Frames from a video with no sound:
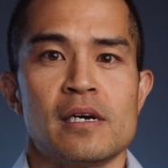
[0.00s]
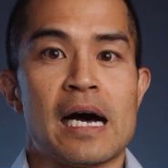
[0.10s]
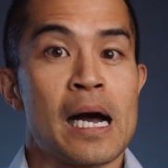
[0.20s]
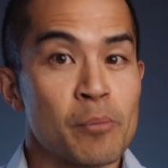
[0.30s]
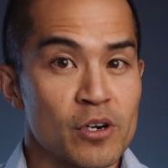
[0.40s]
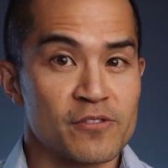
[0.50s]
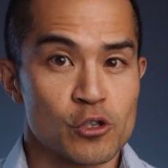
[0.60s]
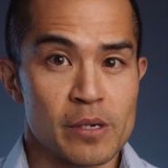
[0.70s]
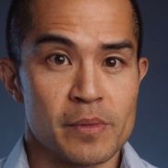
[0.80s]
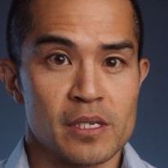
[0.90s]
Operative
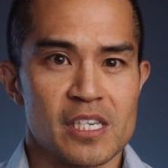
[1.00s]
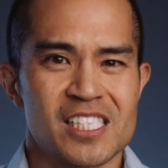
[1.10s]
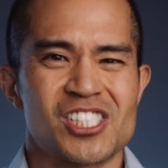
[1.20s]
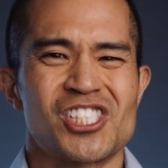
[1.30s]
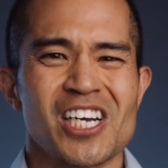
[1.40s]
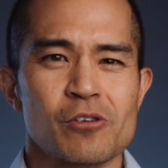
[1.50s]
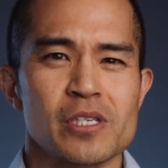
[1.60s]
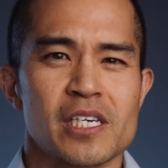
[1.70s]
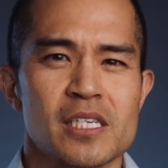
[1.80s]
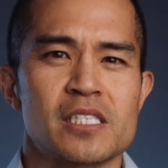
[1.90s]
treatment is
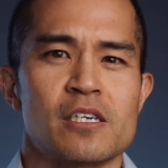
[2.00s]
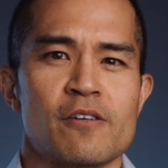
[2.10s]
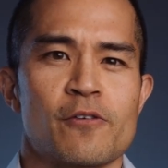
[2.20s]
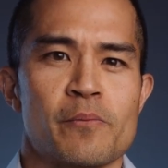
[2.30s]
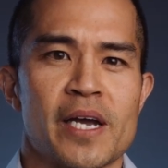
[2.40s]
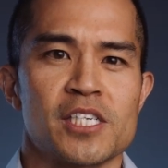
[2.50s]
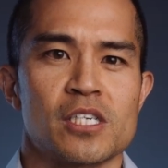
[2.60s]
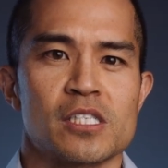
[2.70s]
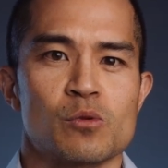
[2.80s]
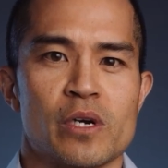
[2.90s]
generally considered for
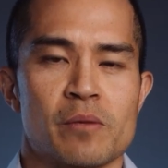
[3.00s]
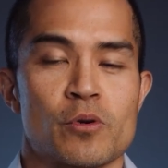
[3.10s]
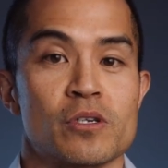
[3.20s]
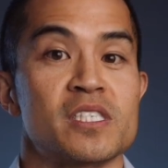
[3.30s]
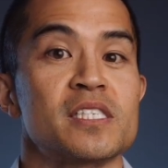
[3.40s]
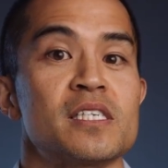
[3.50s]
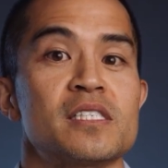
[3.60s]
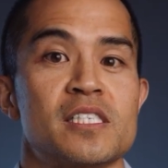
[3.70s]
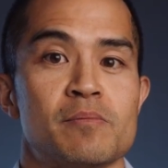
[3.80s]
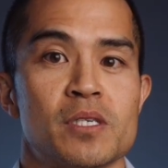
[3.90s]
patients with persistent
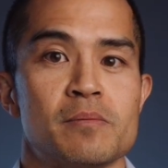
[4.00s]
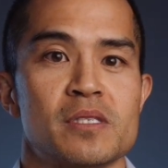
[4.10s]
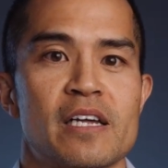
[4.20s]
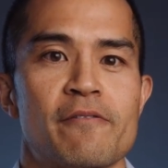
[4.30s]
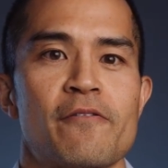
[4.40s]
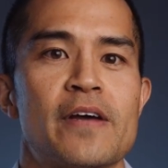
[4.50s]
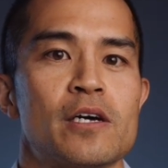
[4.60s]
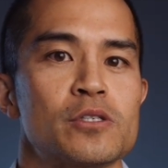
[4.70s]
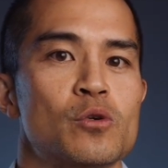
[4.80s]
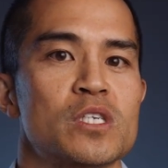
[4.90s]
symptoms that
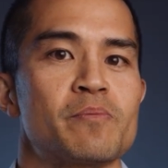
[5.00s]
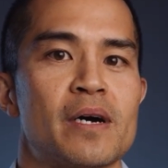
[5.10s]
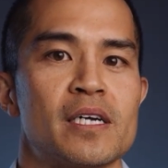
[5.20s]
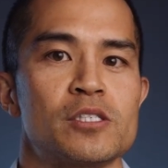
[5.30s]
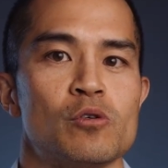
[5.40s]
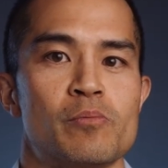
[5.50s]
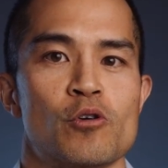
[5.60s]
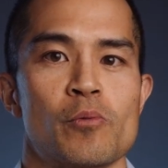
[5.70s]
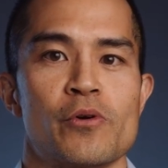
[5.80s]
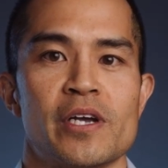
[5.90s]
fail to respond to
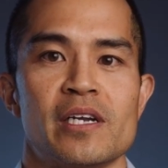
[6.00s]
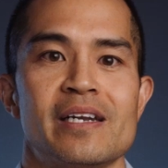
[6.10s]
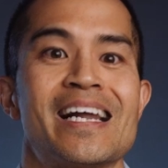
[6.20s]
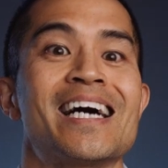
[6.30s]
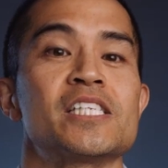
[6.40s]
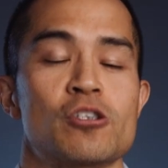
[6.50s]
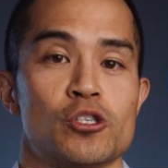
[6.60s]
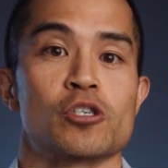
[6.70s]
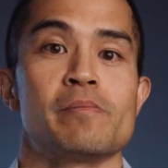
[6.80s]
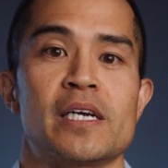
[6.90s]
appropriate
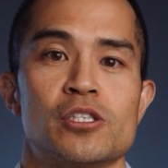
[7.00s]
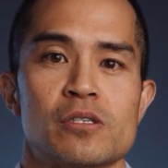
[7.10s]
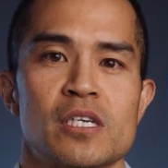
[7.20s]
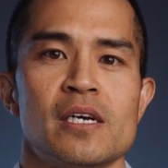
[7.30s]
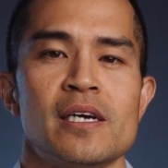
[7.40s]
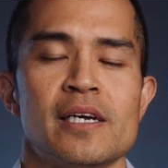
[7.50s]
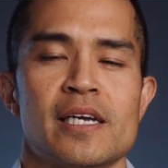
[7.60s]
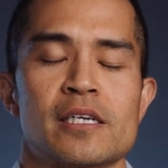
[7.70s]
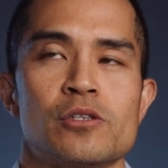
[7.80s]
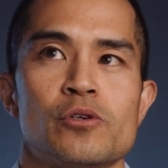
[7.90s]
non-surgical measures,
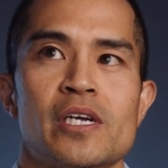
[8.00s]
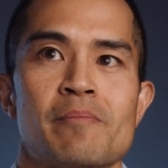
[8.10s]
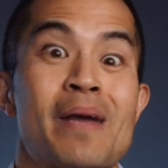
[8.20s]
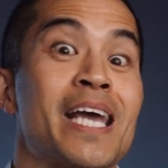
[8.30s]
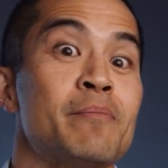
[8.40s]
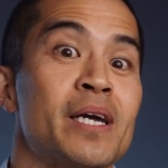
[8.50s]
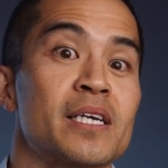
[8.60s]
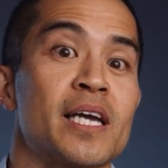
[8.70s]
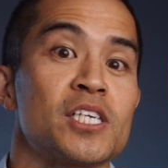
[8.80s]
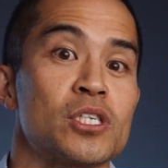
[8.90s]
including pain
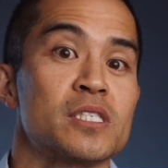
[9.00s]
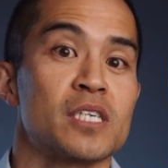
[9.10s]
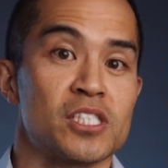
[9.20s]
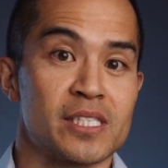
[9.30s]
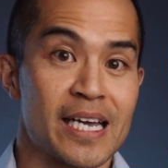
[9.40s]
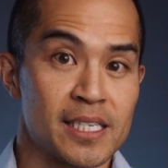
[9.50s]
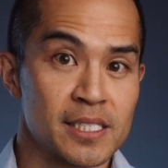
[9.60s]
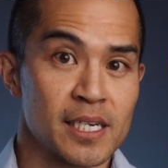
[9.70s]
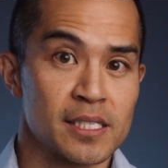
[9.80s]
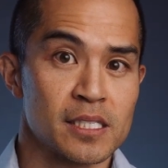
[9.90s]
medications such as
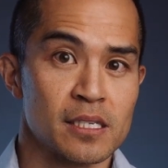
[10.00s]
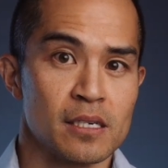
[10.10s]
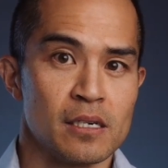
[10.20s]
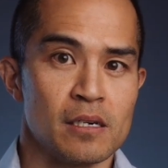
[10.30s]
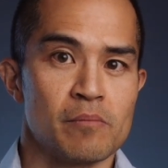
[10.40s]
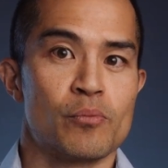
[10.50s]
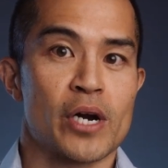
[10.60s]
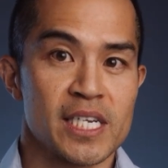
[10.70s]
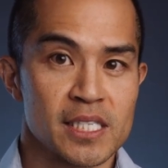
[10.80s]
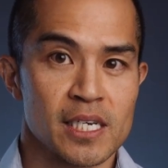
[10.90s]
NSAIDs,
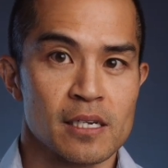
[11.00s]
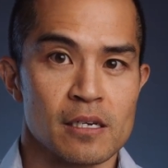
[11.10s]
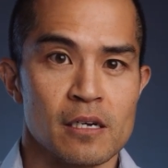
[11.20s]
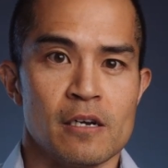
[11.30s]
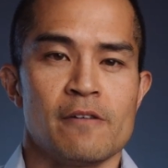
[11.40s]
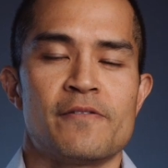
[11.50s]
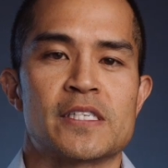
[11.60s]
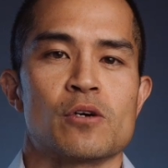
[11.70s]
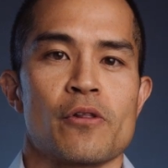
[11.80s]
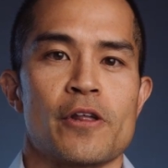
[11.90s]
bracing,
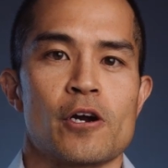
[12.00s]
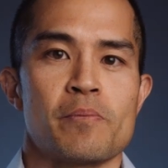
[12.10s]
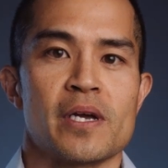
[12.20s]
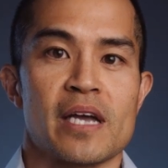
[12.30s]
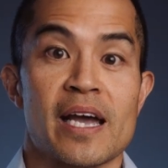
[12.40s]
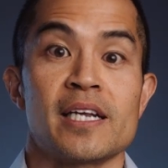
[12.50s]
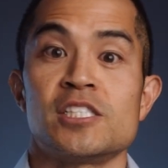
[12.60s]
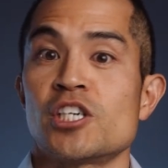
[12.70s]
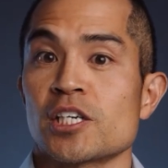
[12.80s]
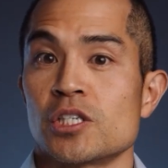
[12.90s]
physical therapy, and
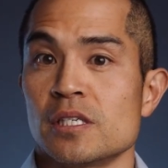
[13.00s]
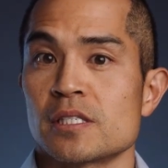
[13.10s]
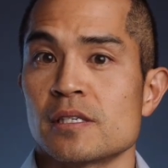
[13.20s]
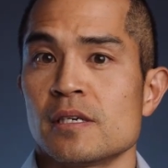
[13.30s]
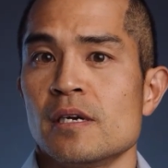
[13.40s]
injections.